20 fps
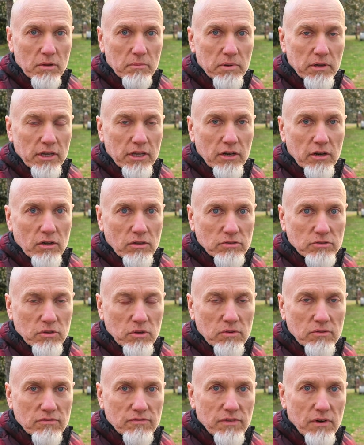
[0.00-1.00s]
but it could
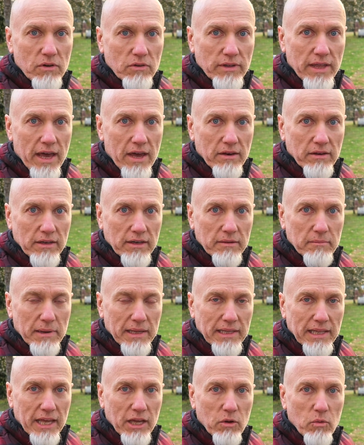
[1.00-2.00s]
also fall down,
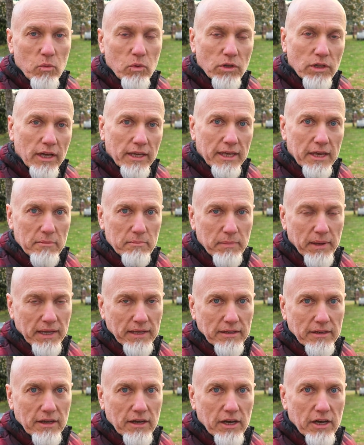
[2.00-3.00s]
my leg will not get
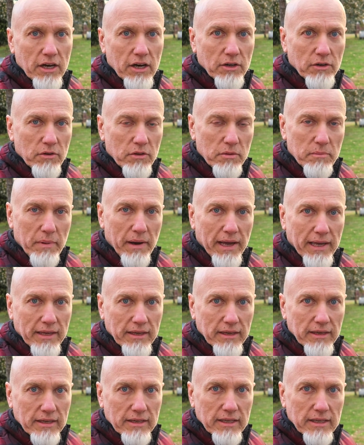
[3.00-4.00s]
pinned under the
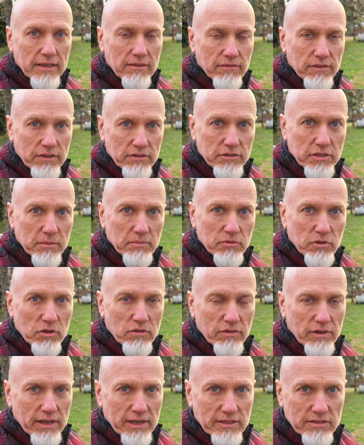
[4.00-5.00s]
bike if this tips
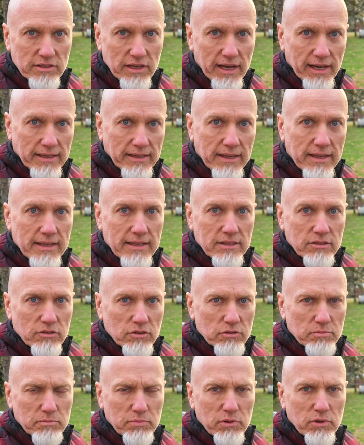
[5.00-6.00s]
over on its side. So
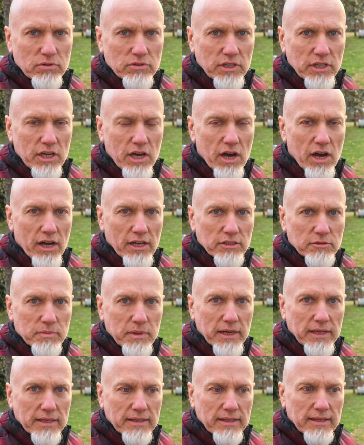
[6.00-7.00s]
there's pros and cons,
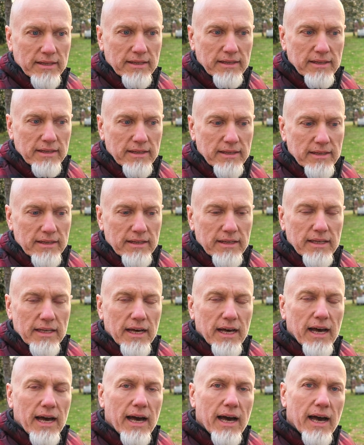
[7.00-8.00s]
but
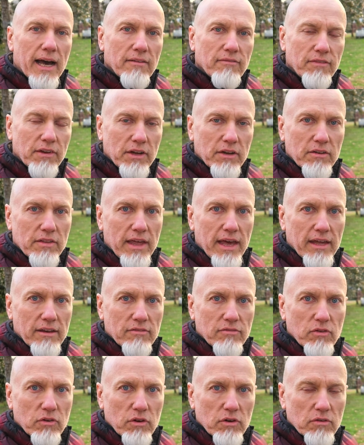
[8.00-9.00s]
I figured that
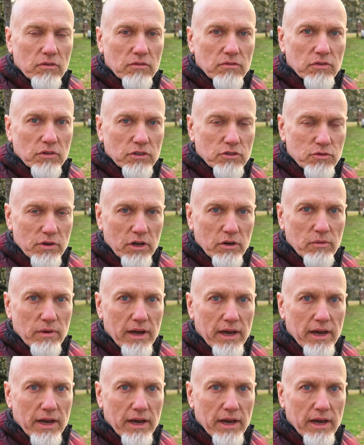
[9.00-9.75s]
for trail